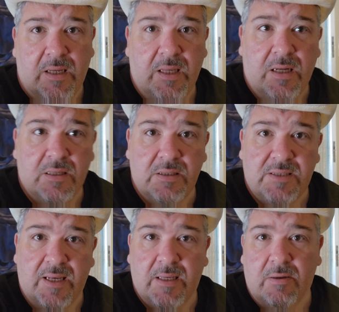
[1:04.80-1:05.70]
yeah,
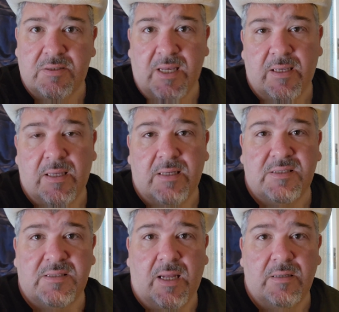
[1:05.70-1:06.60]
it'll take
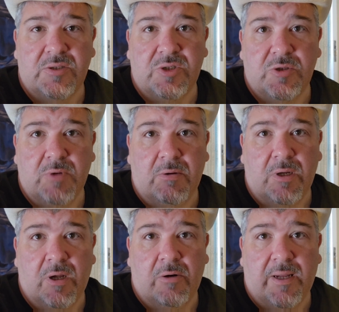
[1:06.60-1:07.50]
us down to where
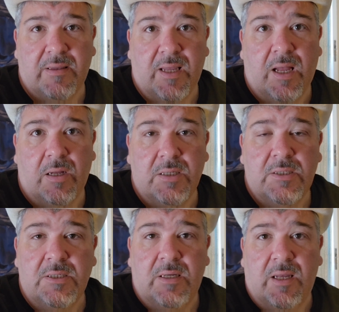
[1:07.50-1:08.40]
we are right now,
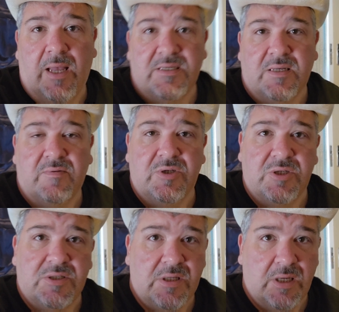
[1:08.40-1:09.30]
as I've
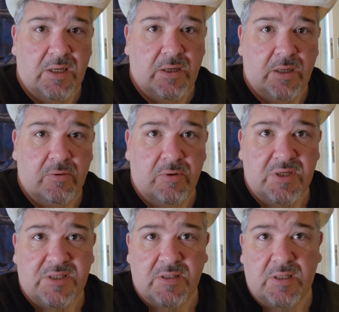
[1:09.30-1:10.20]
just
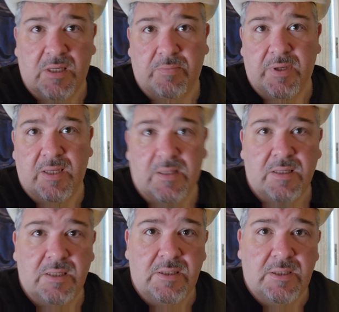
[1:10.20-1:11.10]
recently
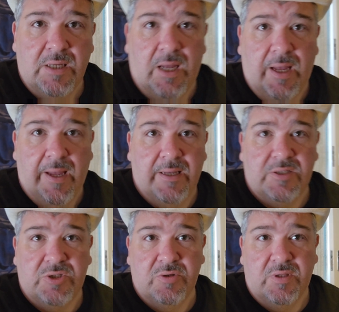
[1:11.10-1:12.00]
been
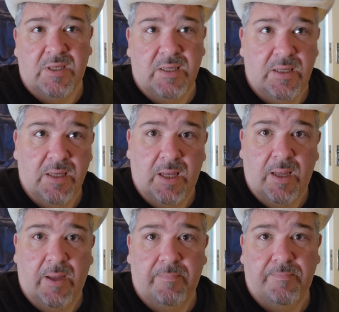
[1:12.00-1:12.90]
to the
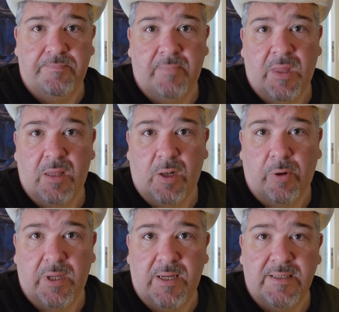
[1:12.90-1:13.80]

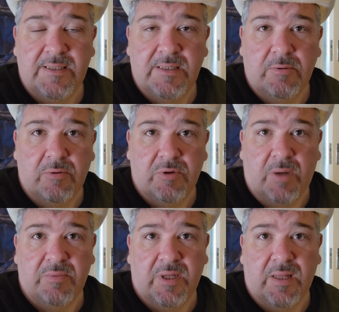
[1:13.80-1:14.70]
lawyer who
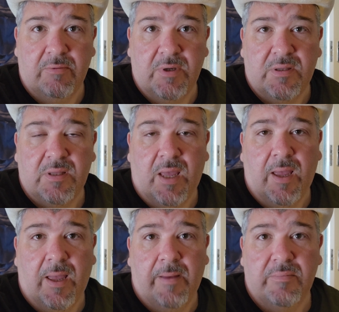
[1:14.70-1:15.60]
I'm dealing with
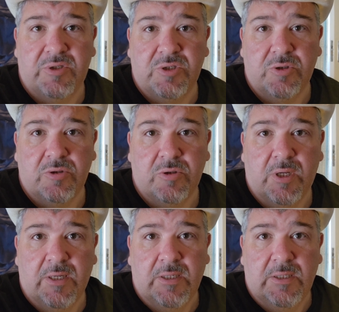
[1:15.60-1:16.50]
to
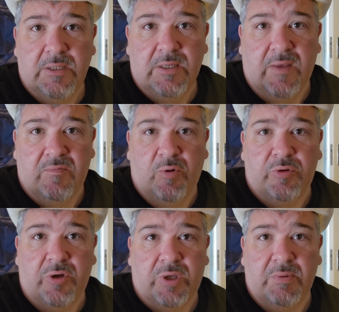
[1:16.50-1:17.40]
give
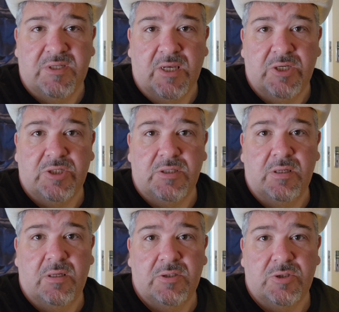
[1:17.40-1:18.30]
more
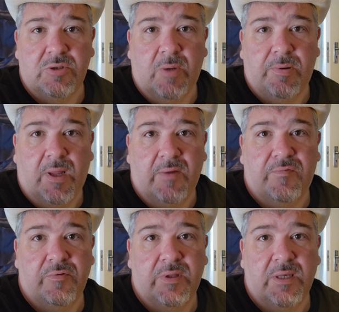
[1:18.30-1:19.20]
documentation to apply
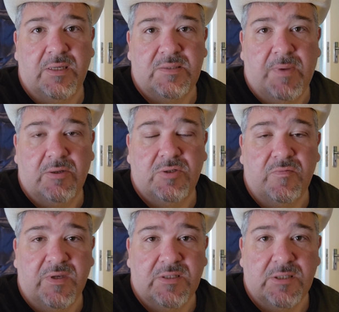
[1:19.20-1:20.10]
for the spousal
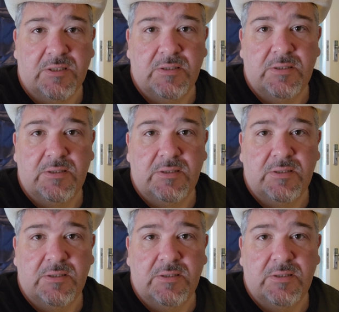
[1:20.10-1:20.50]
visa.